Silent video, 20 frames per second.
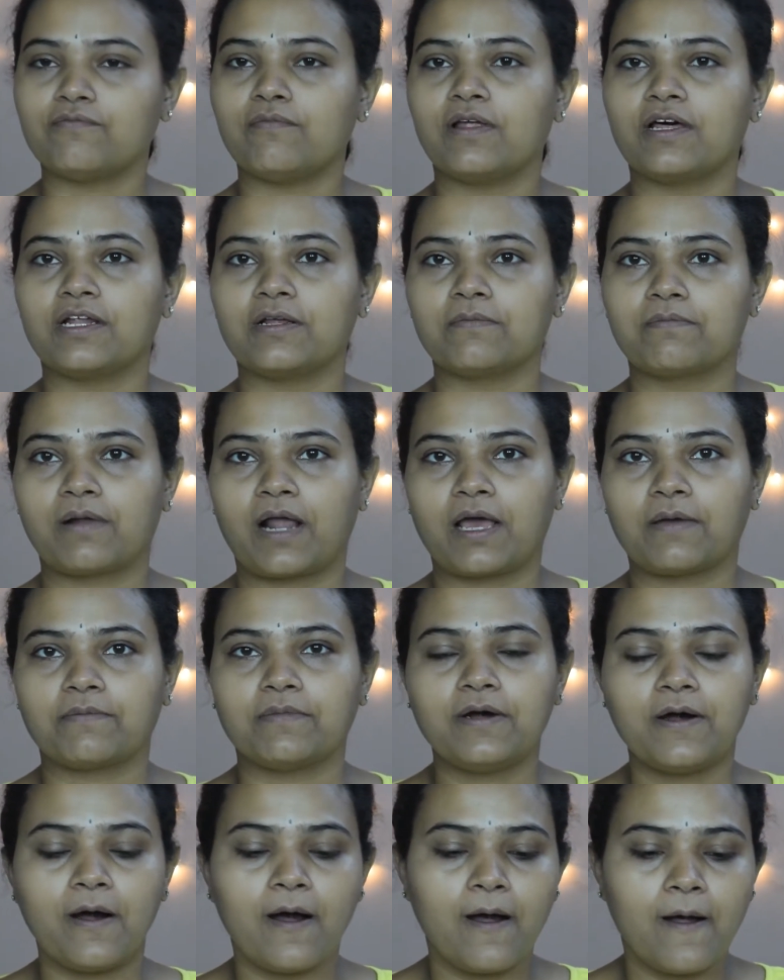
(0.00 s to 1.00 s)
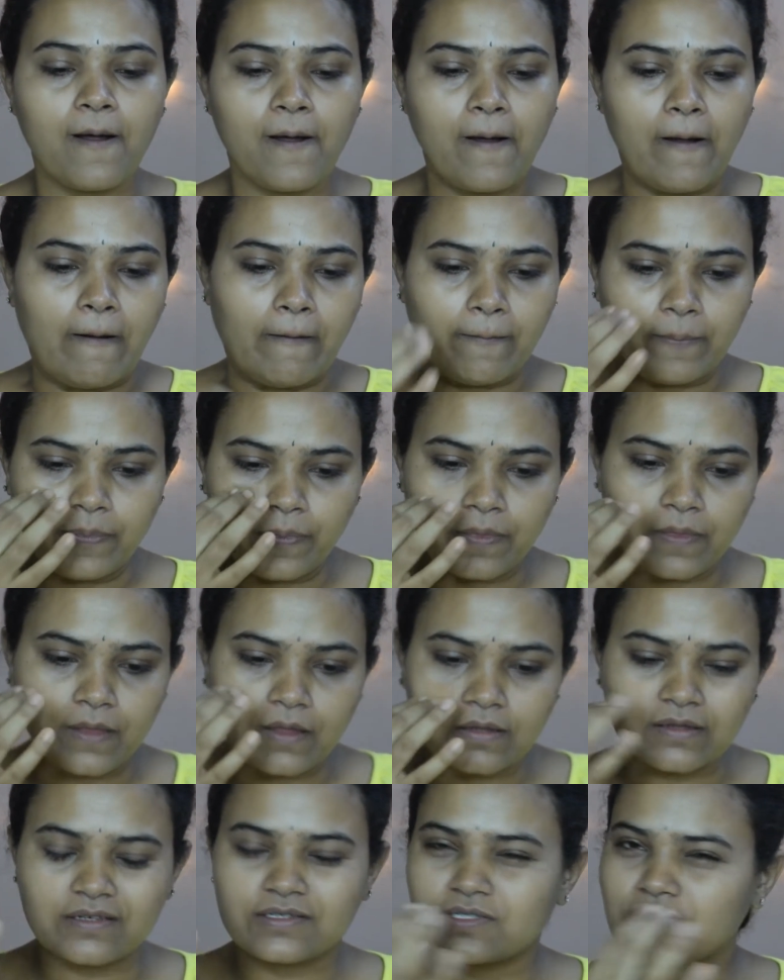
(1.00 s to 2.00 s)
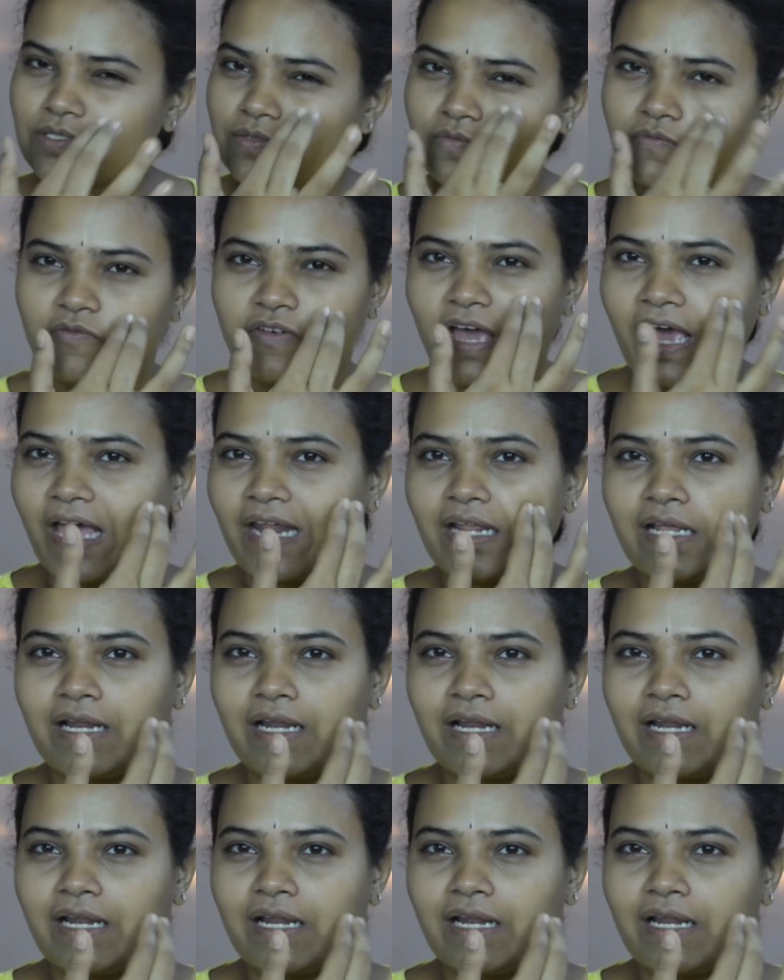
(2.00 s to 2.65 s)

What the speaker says: blurring primer. This is very